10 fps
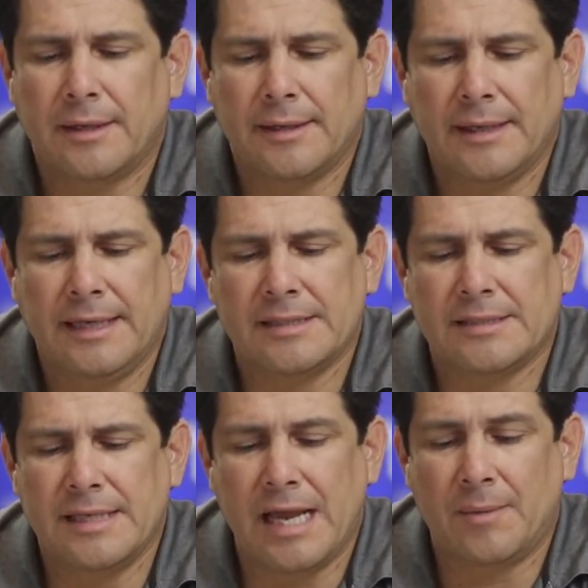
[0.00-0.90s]
Uh, it
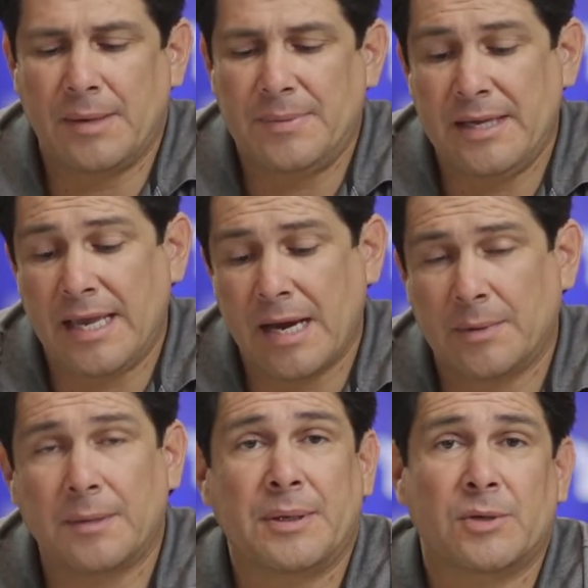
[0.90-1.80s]
is now my B
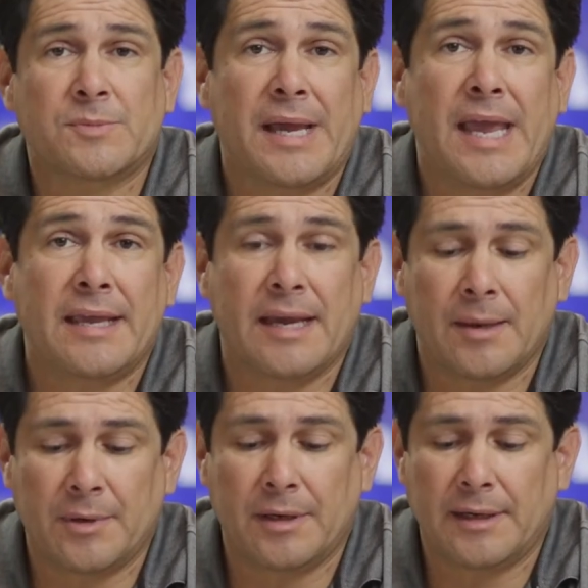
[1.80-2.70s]
camera, but it was my A
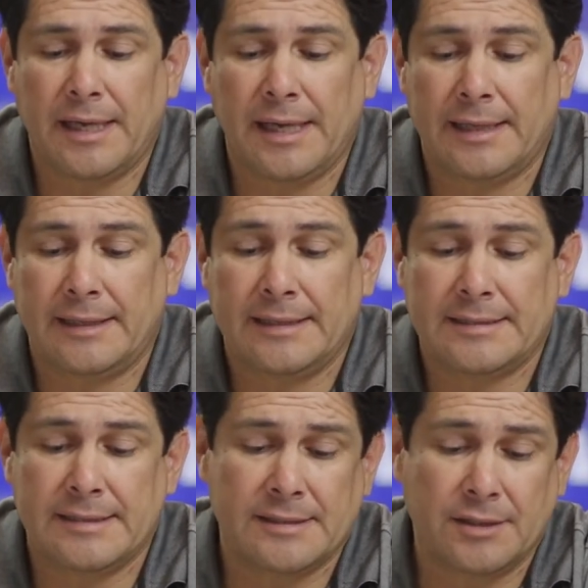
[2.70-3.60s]
camera, and
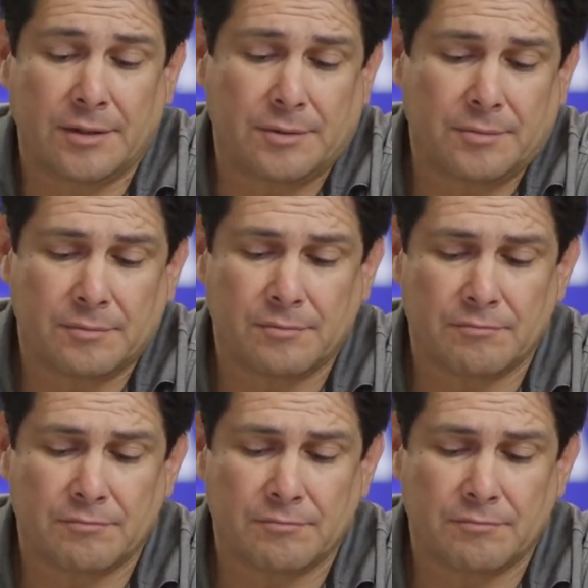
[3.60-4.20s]
this is still